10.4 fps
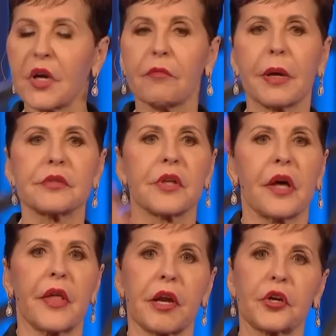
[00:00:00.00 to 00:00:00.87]
Everybody
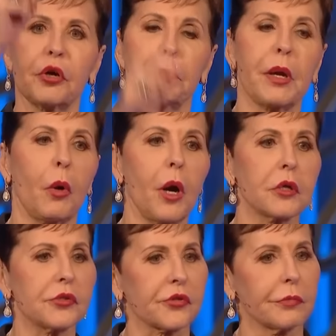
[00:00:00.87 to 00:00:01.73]
say that it could be
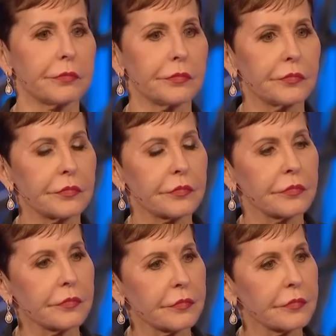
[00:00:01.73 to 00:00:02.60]
worse. Could be
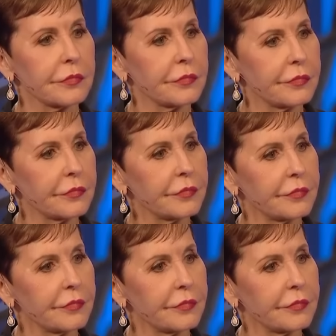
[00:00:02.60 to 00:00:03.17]
worse.